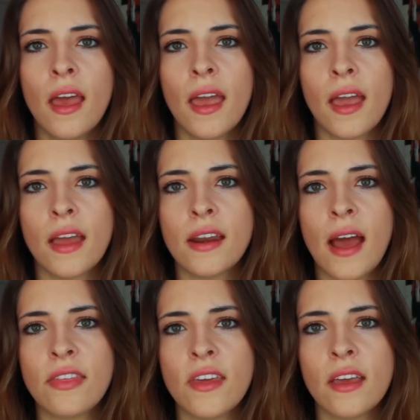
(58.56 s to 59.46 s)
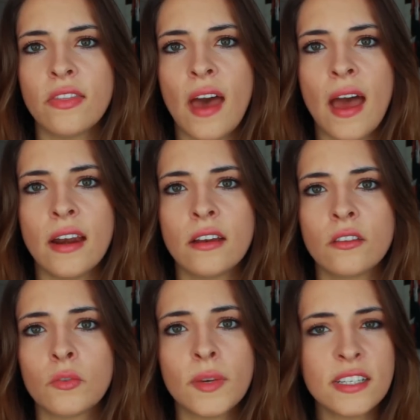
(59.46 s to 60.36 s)
And I think that
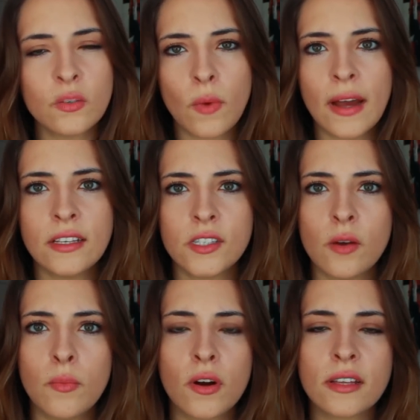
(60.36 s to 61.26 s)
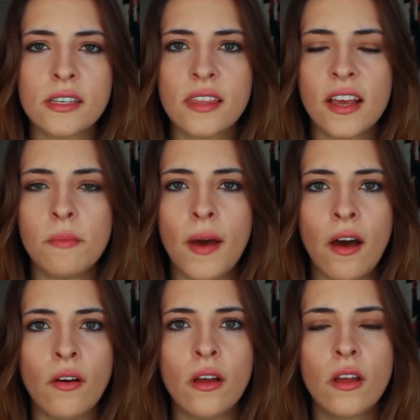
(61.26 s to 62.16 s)
the reason why it's so important to think
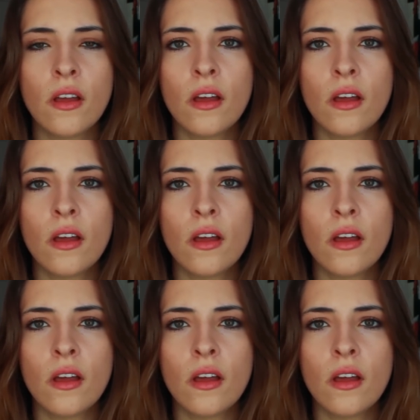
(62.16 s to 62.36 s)
about,